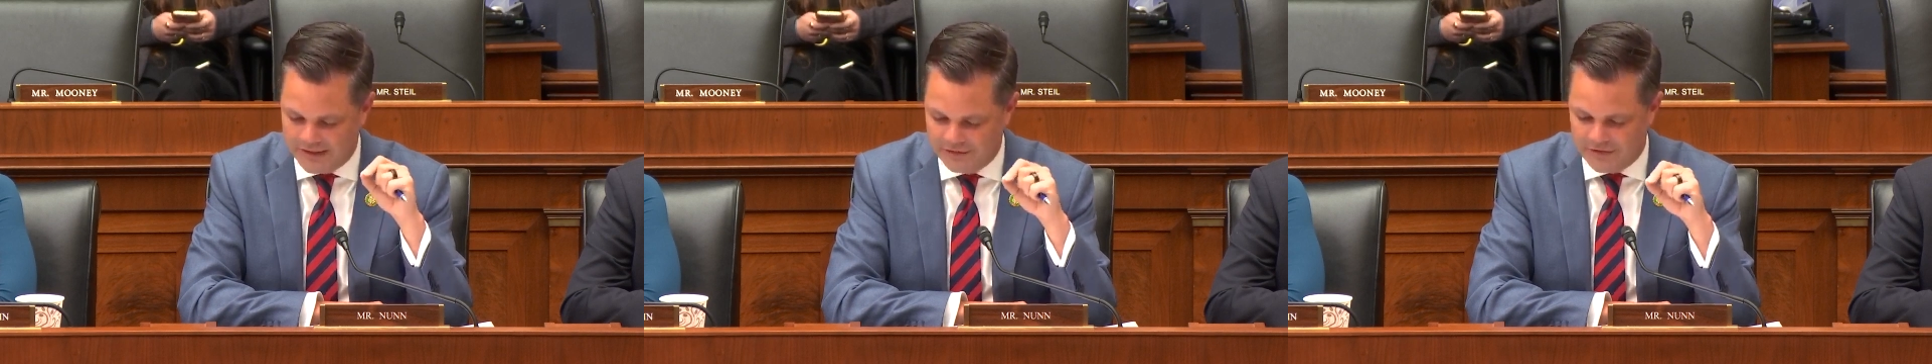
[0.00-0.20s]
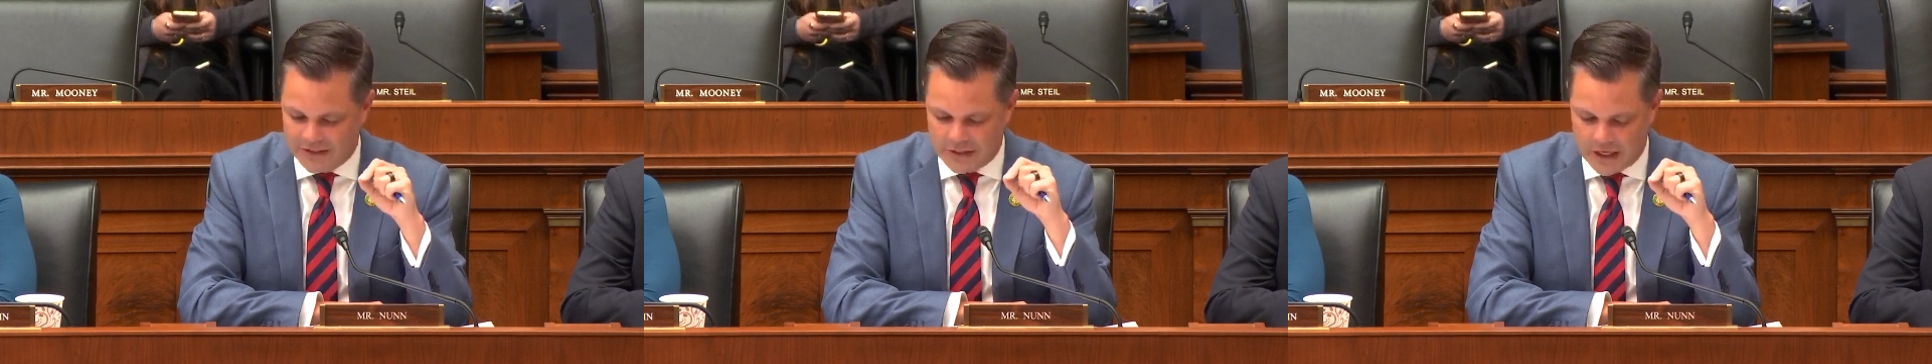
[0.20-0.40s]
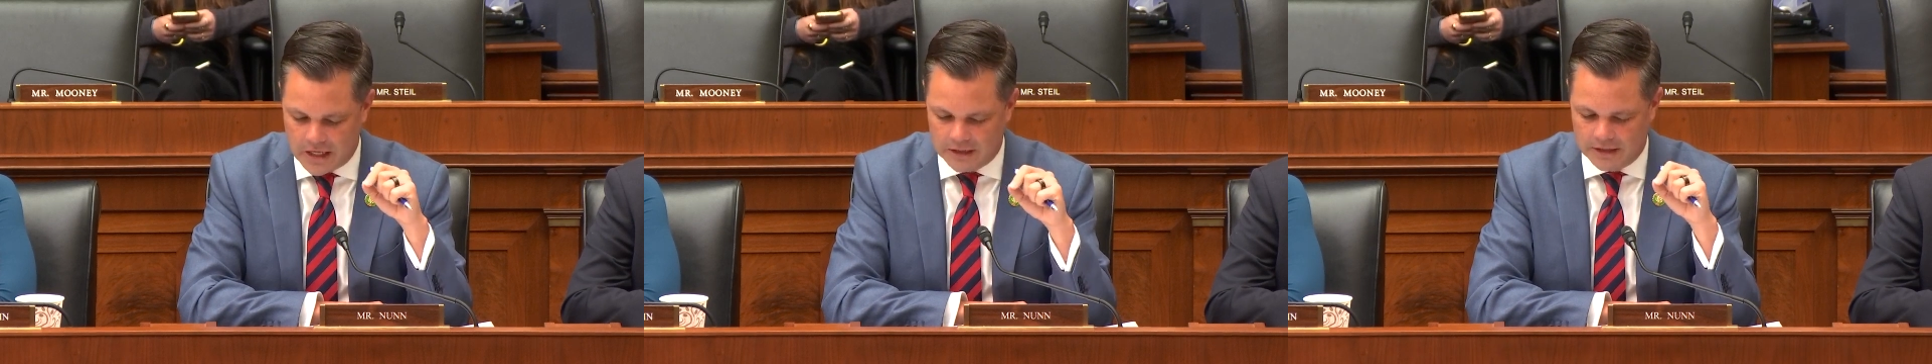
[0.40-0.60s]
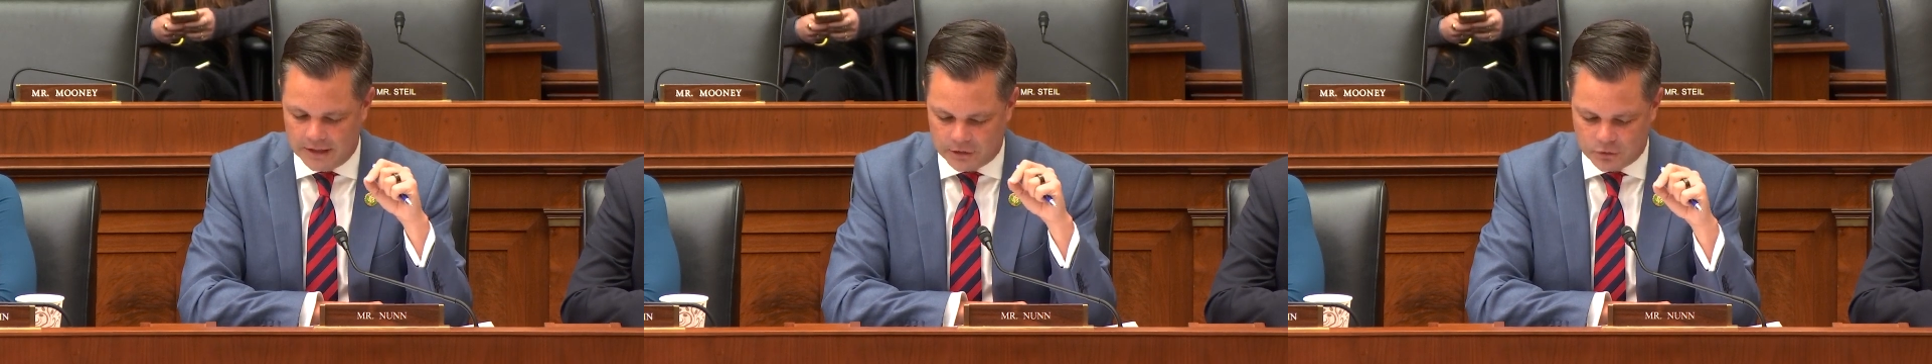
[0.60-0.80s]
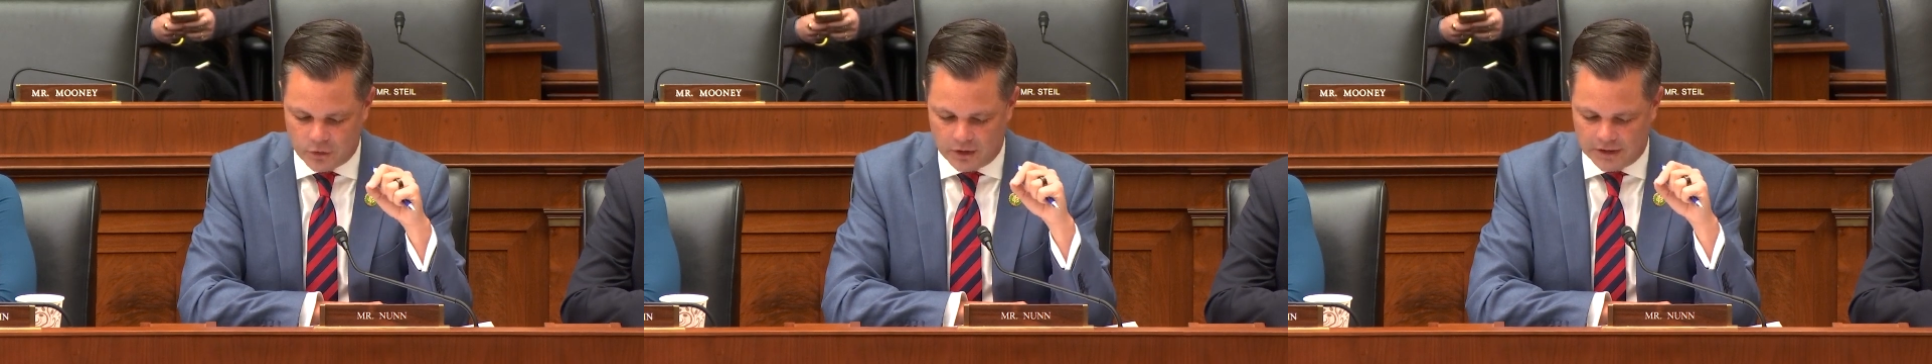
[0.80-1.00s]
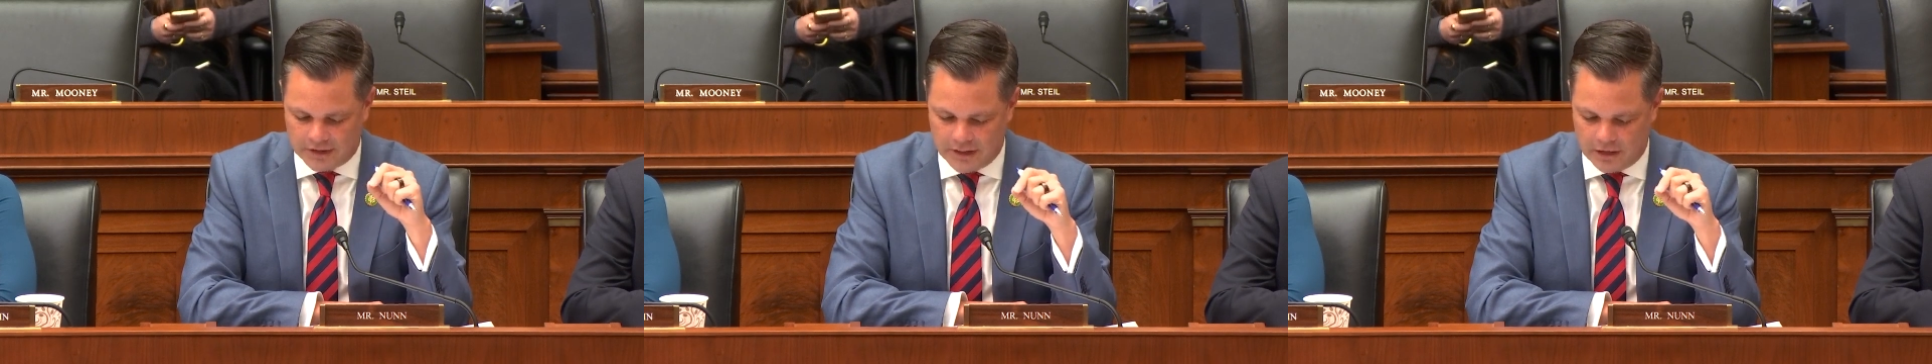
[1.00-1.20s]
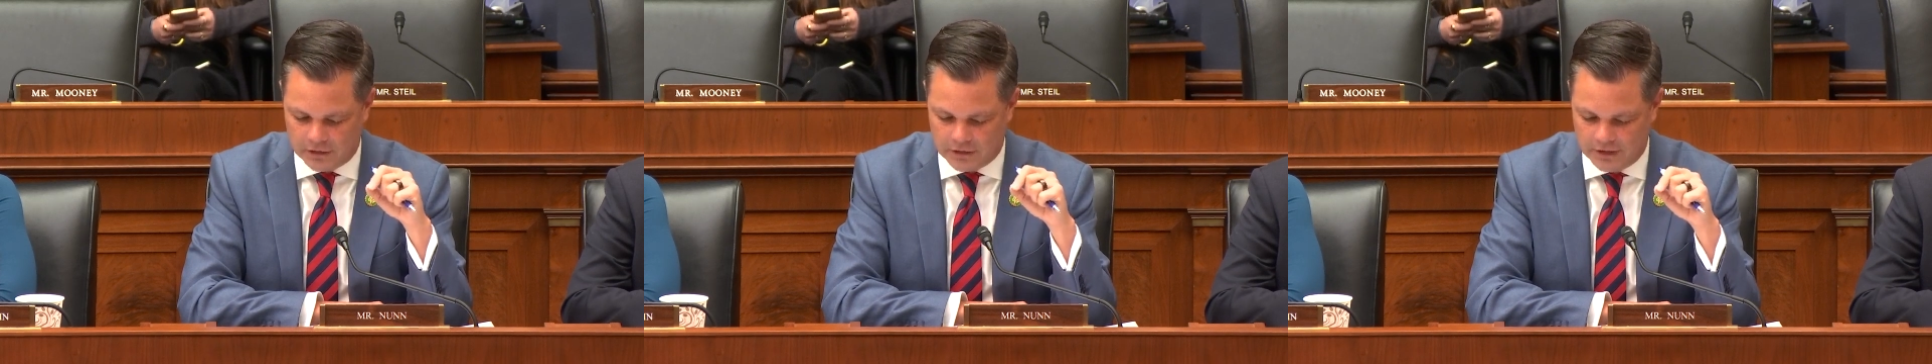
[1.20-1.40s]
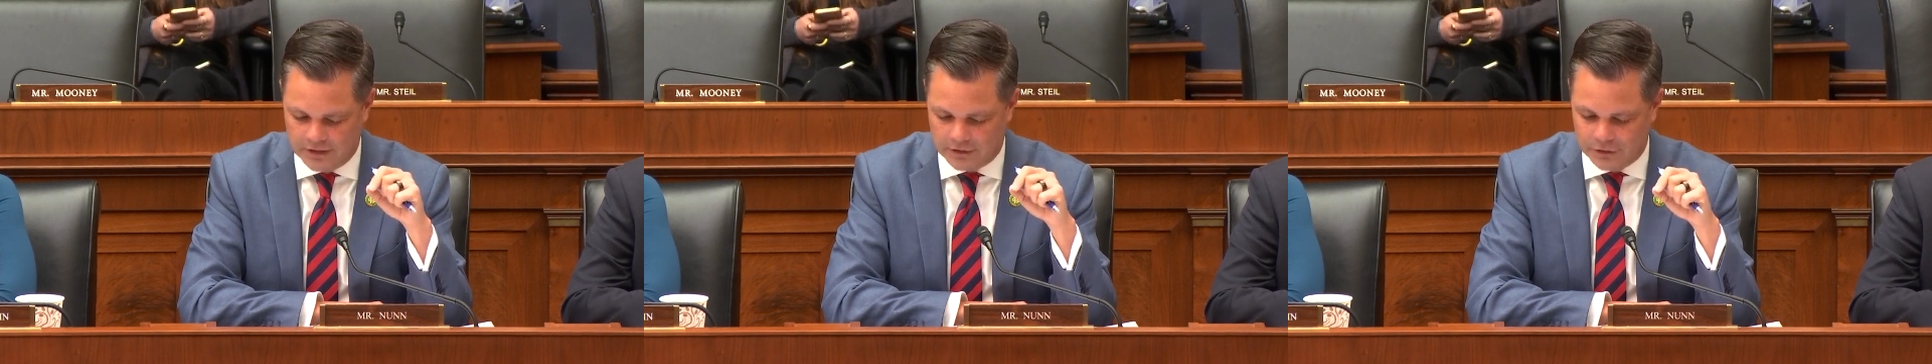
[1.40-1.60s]
even non-electronic
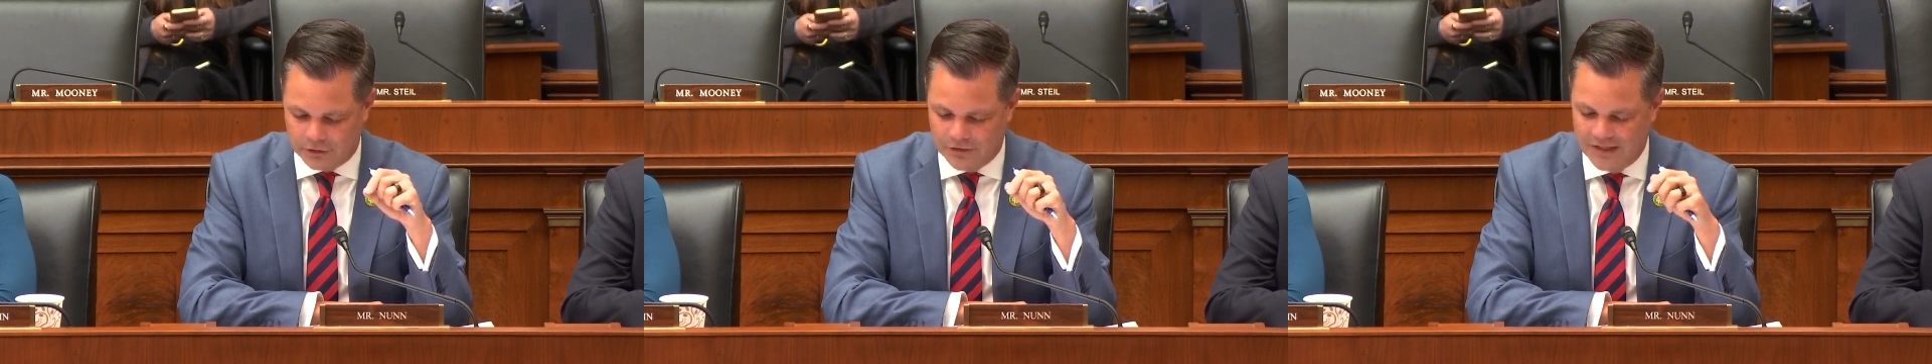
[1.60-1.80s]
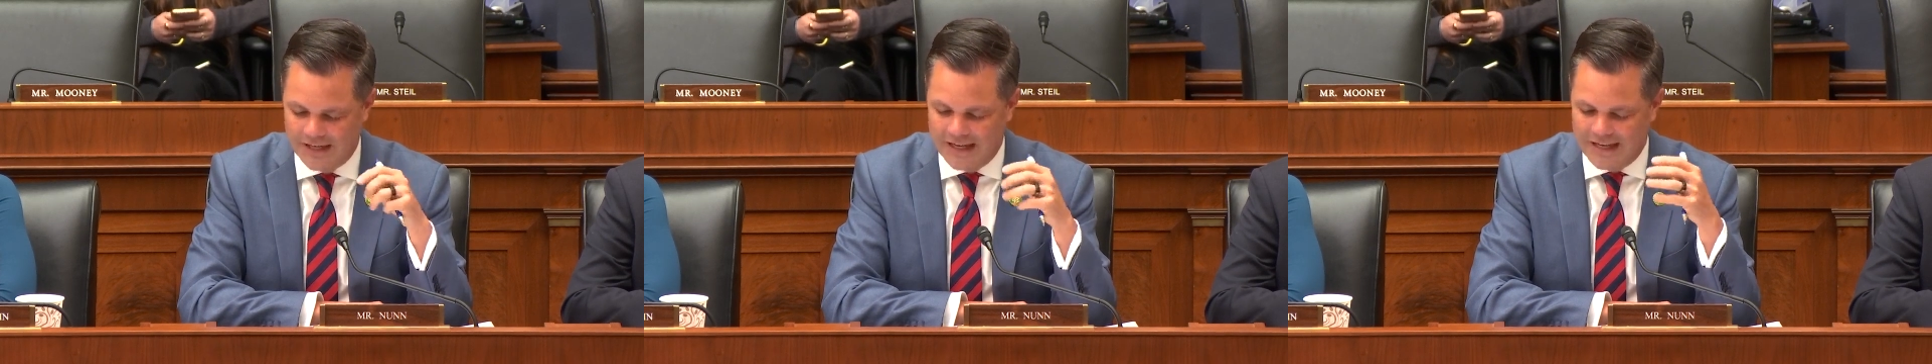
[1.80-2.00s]
calculators